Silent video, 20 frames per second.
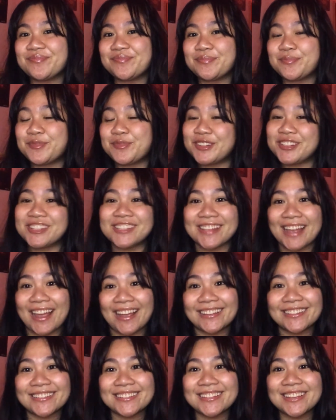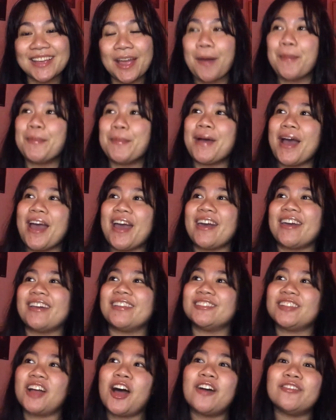present my
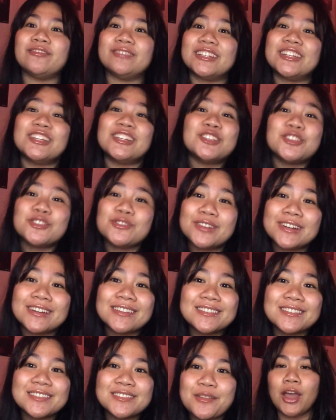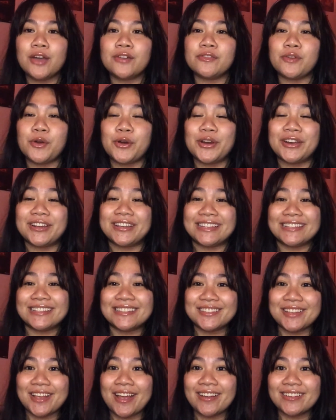love interest for
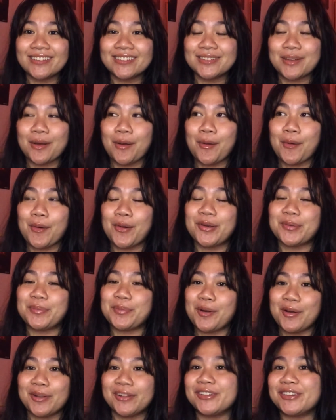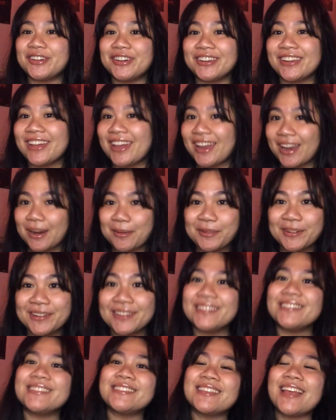Instax or Polaroid
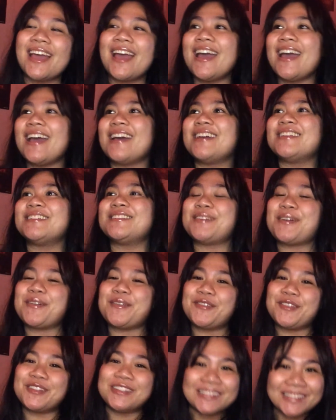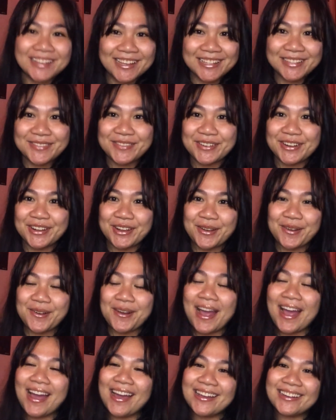cameras. So for today's video,
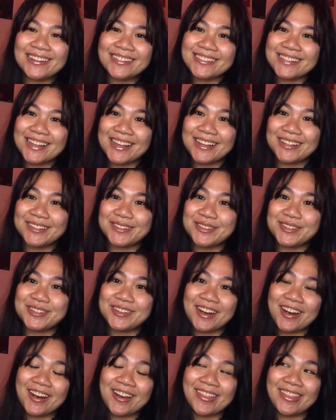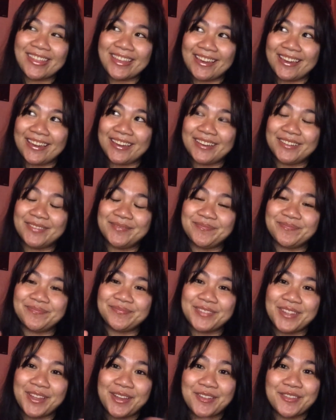I decided to share the
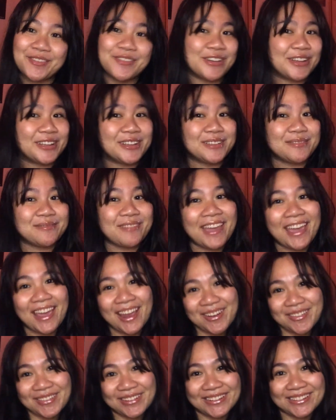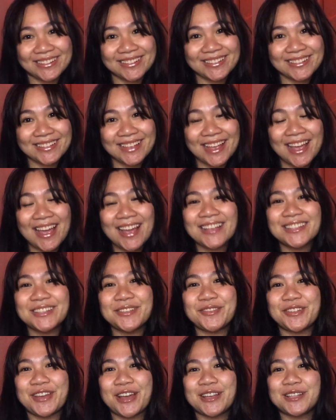film cameras. So if
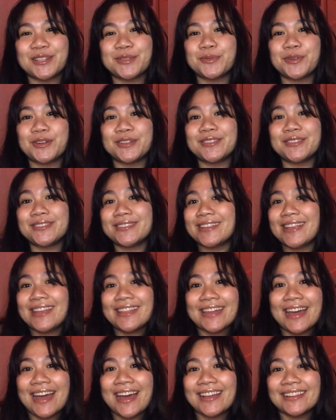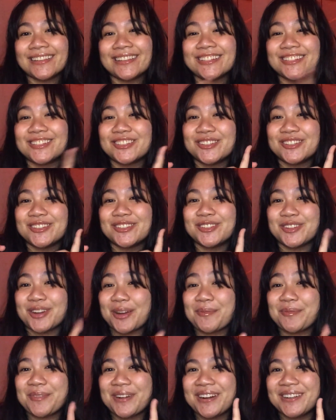you guys want to see that, let's just
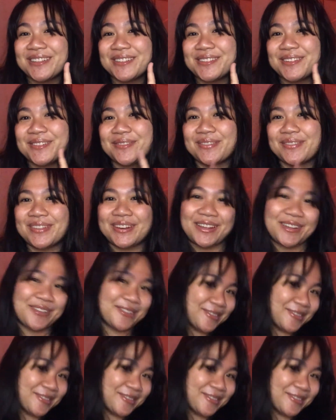jump right into the video.